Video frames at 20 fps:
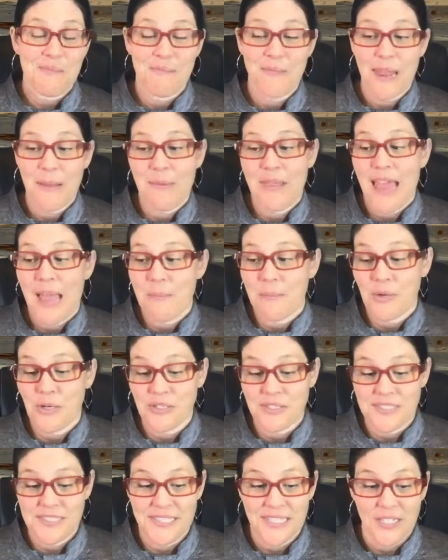Maybe that
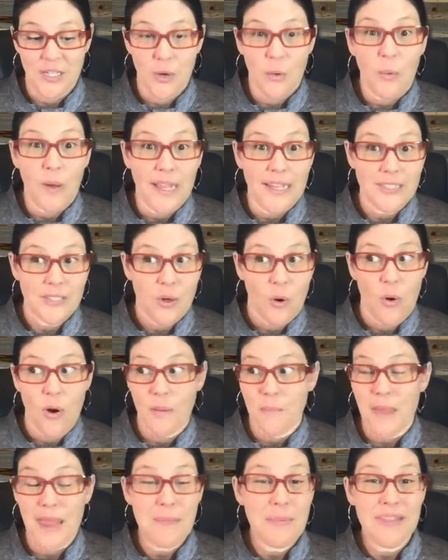person quit,
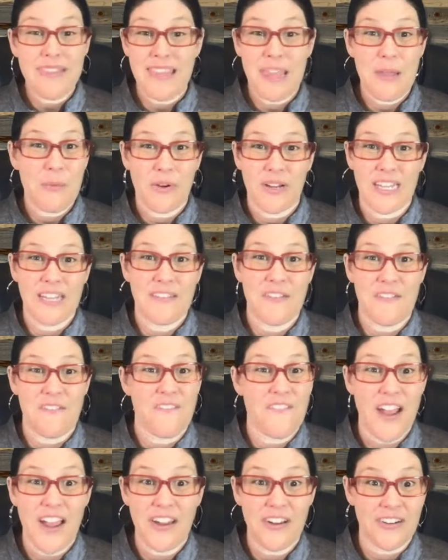or maybe they were even
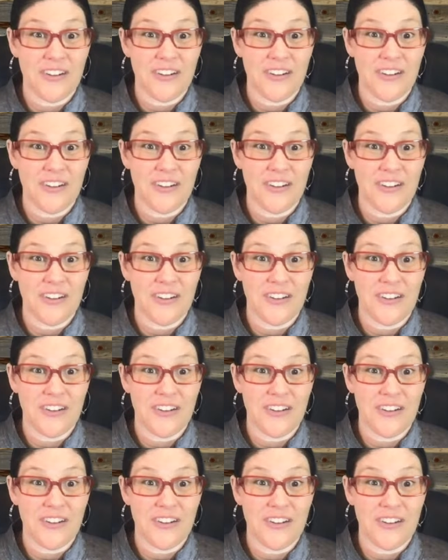fired and they
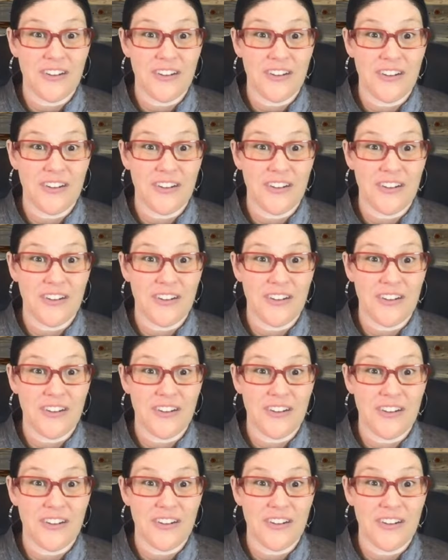really, really
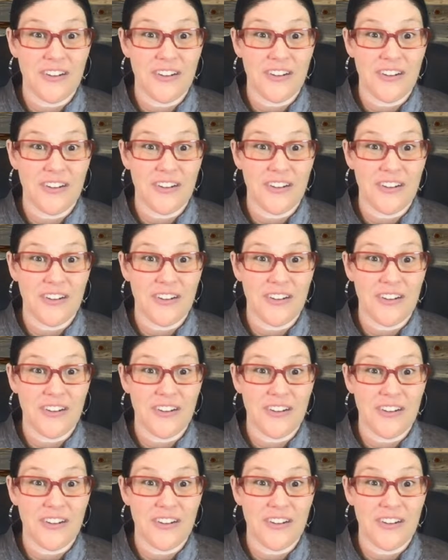liked that person.